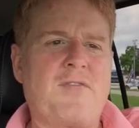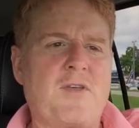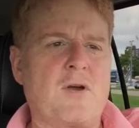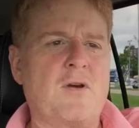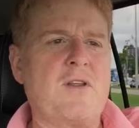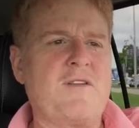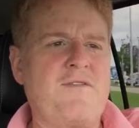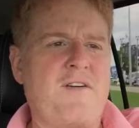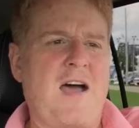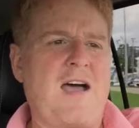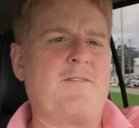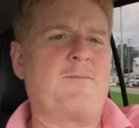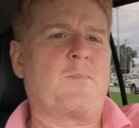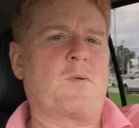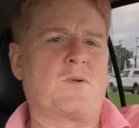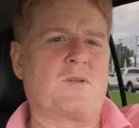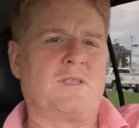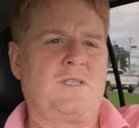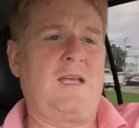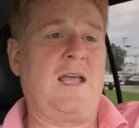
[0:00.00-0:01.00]

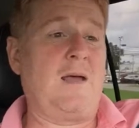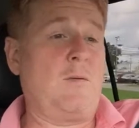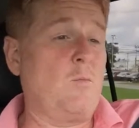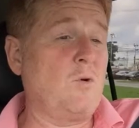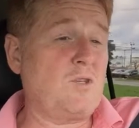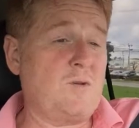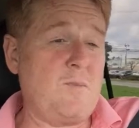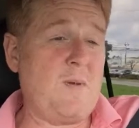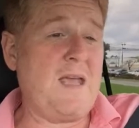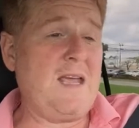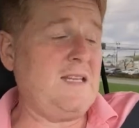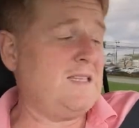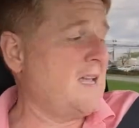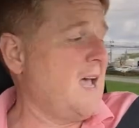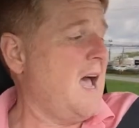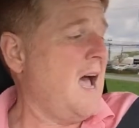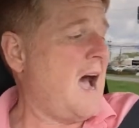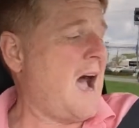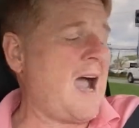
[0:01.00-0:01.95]
35%, which means